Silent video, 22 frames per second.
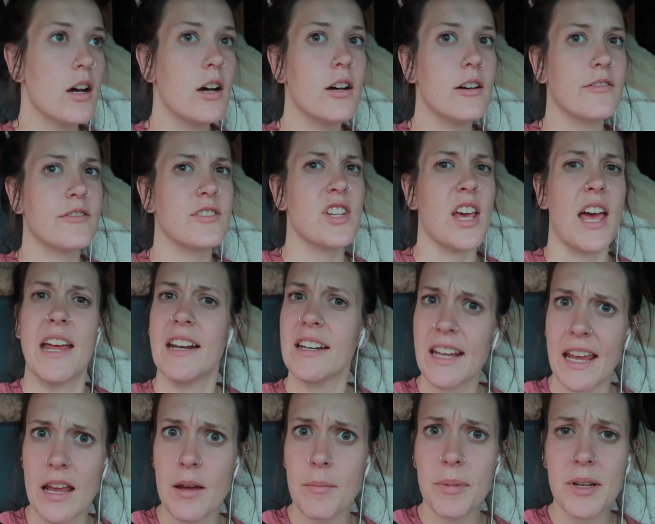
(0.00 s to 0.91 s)
of
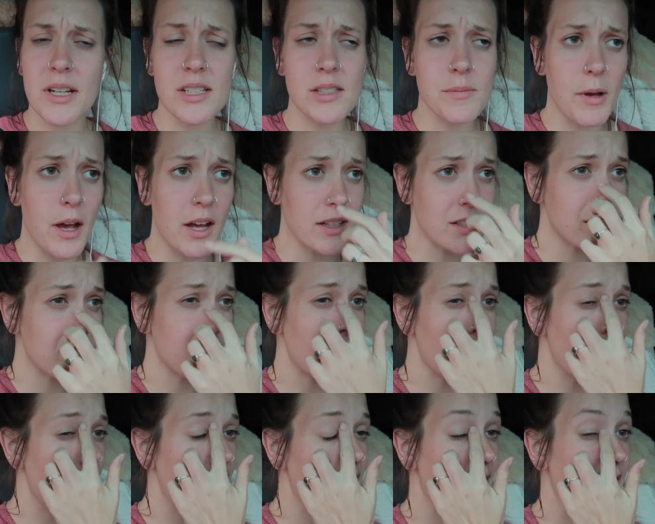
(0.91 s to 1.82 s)
tent camping spots
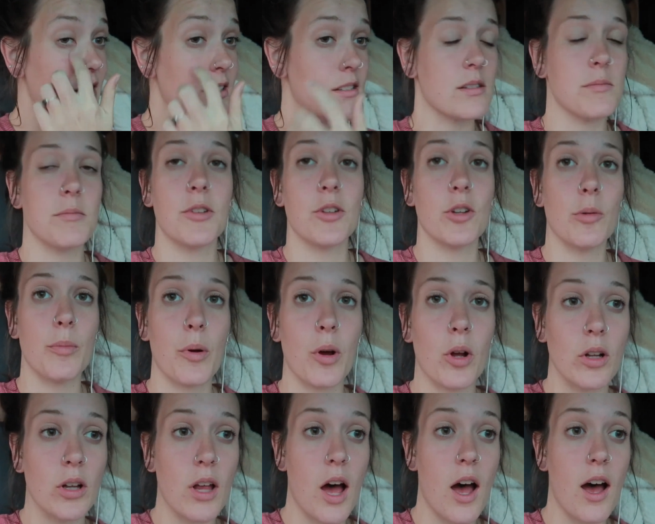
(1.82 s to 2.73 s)
there and some little
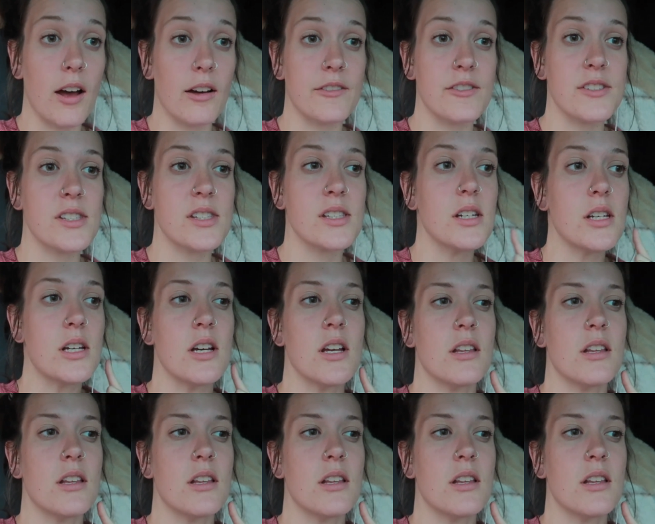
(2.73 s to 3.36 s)
pull-offs.